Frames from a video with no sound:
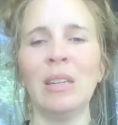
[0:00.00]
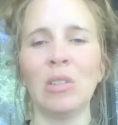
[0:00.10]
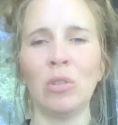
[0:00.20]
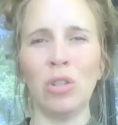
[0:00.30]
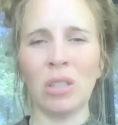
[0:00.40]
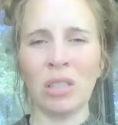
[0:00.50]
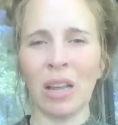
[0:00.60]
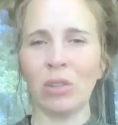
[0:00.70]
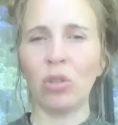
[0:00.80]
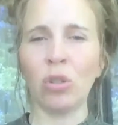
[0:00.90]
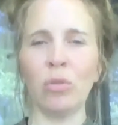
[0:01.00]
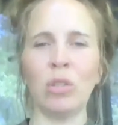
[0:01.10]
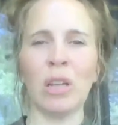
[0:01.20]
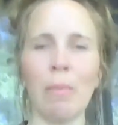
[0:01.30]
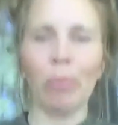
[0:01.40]
So just take 2
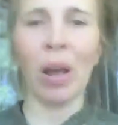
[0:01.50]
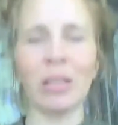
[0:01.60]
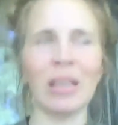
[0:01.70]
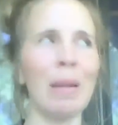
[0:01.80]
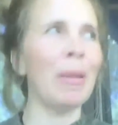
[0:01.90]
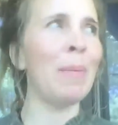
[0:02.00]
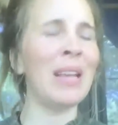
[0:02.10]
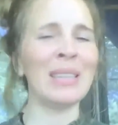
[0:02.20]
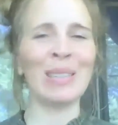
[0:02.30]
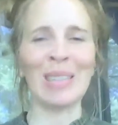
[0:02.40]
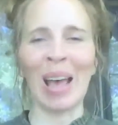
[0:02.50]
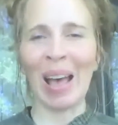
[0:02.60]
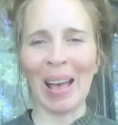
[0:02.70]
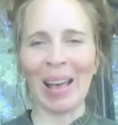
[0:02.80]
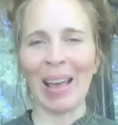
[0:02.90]
deep breaths and maybe a
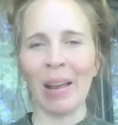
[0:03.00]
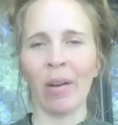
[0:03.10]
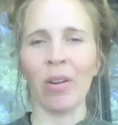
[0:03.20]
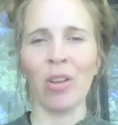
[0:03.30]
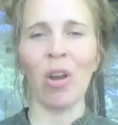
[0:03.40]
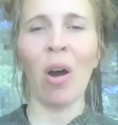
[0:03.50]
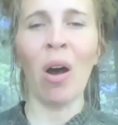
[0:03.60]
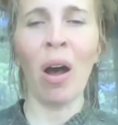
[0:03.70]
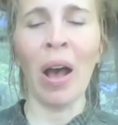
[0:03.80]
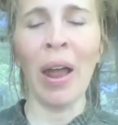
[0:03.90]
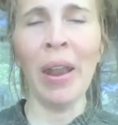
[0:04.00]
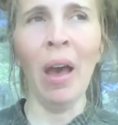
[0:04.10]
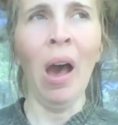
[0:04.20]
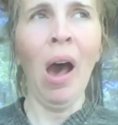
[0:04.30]
sigh or yawn.